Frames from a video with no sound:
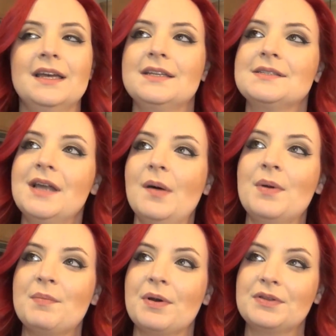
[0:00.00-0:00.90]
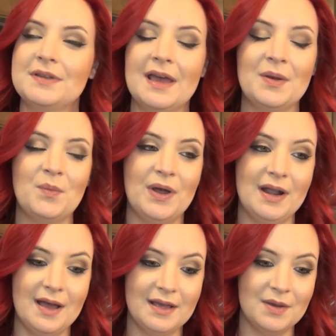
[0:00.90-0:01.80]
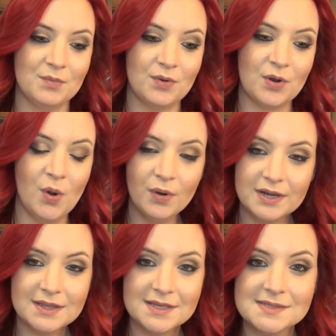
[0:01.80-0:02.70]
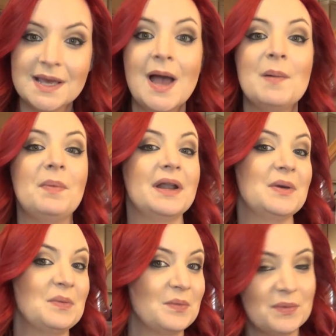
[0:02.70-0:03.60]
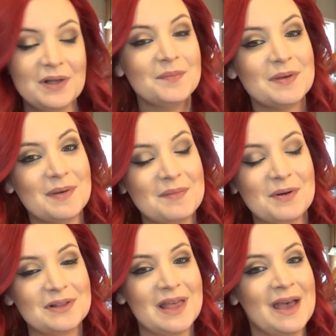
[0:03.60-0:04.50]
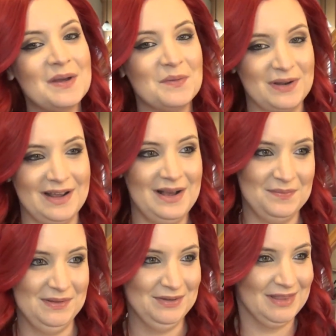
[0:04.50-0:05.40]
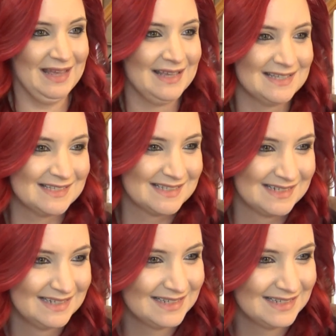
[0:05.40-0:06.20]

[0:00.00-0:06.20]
It is not my birthday when I am recording this, but it will be my birthday when I upload this.